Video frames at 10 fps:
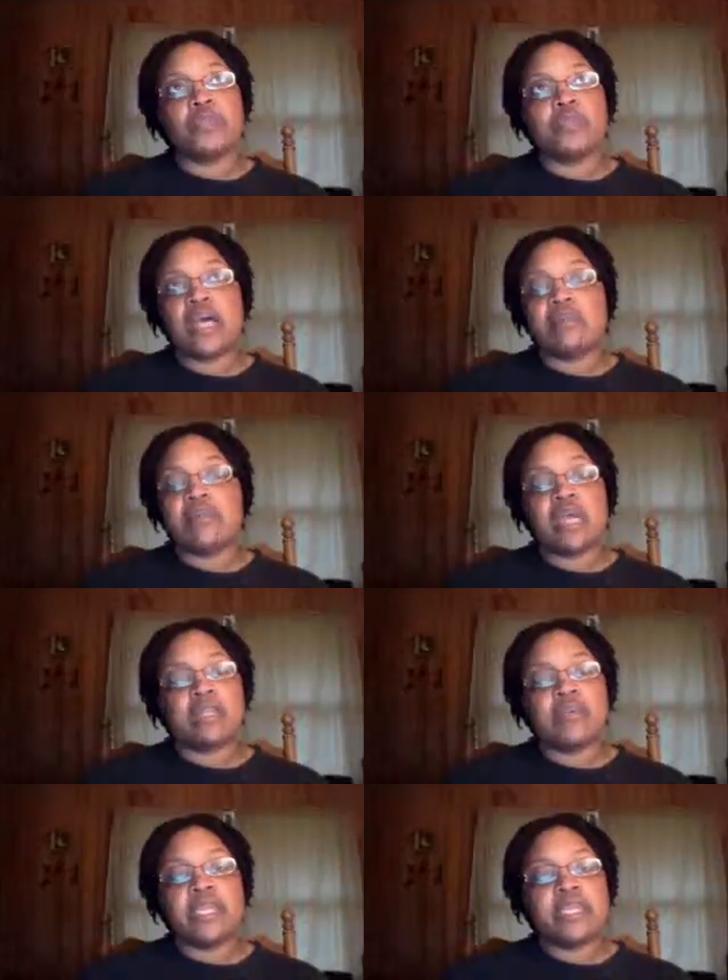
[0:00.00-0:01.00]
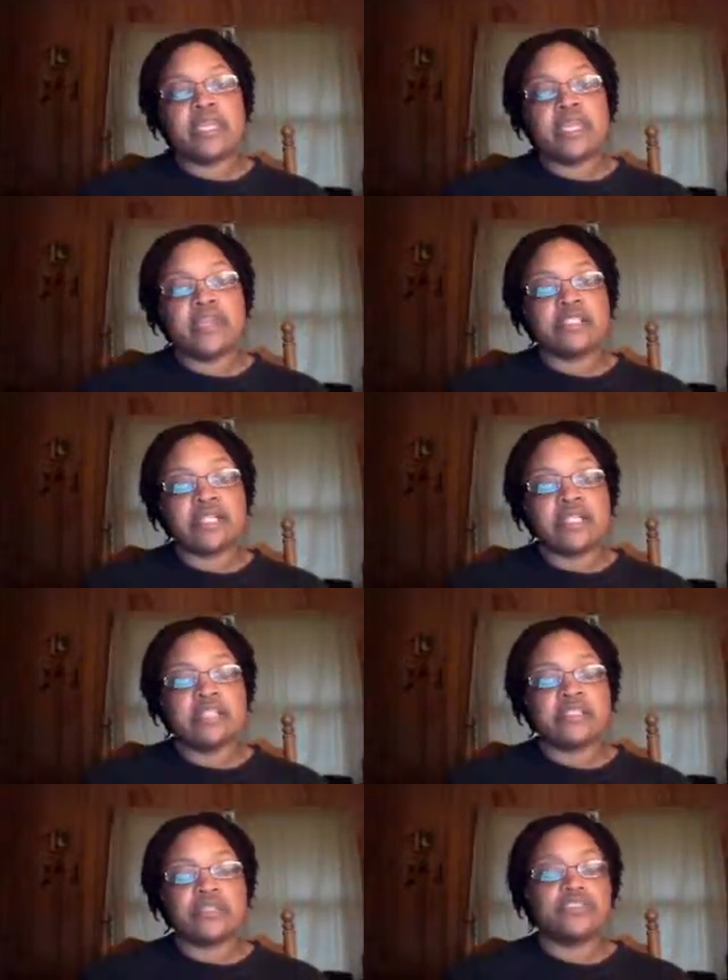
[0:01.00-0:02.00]
but I'm not going to make any
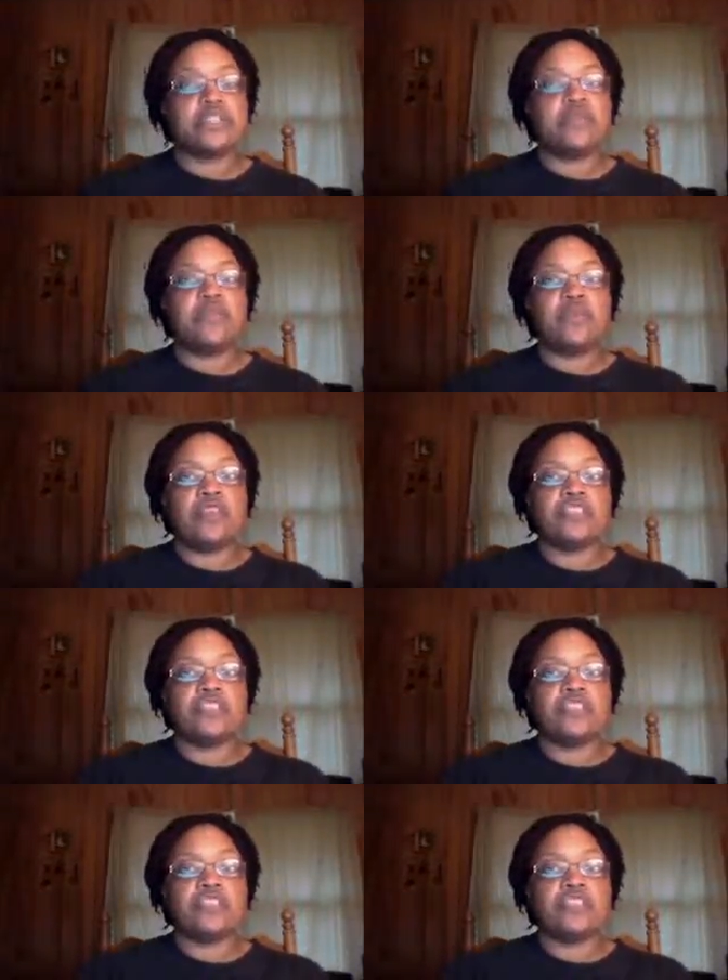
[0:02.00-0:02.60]
guarantees, so just before,